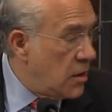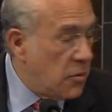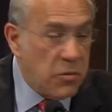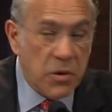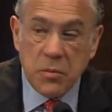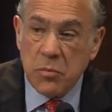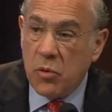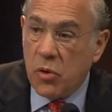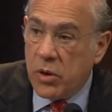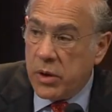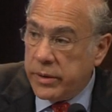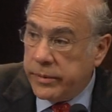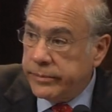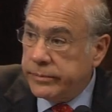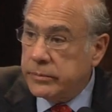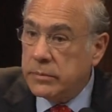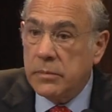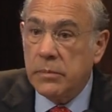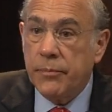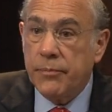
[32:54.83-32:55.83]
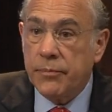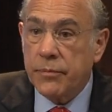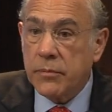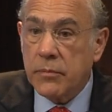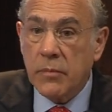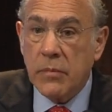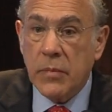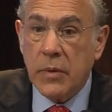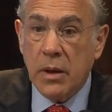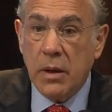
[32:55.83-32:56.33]
One more?
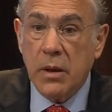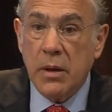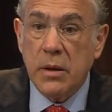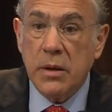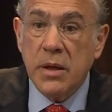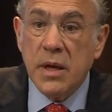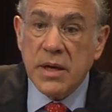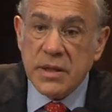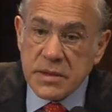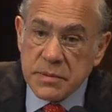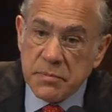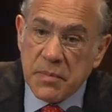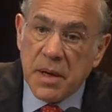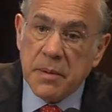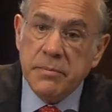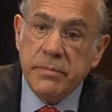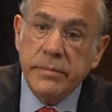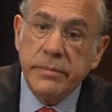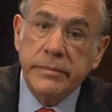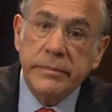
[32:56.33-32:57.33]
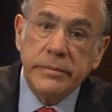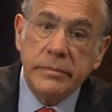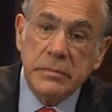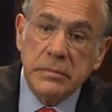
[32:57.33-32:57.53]
Yes, ma'am.